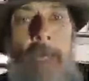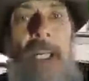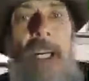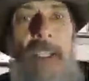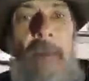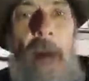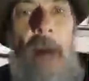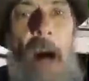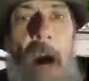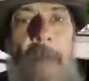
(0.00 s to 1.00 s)
Because
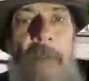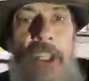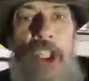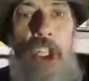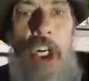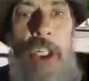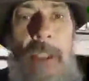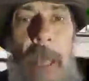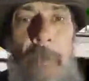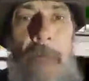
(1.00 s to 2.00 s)
of
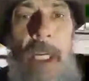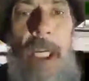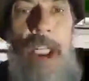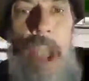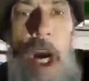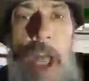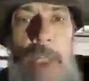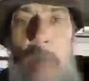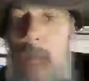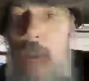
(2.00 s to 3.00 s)
Deputy
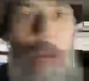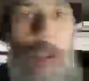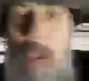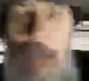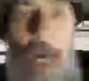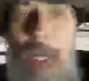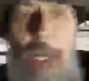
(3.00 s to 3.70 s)
Josh Bezel could not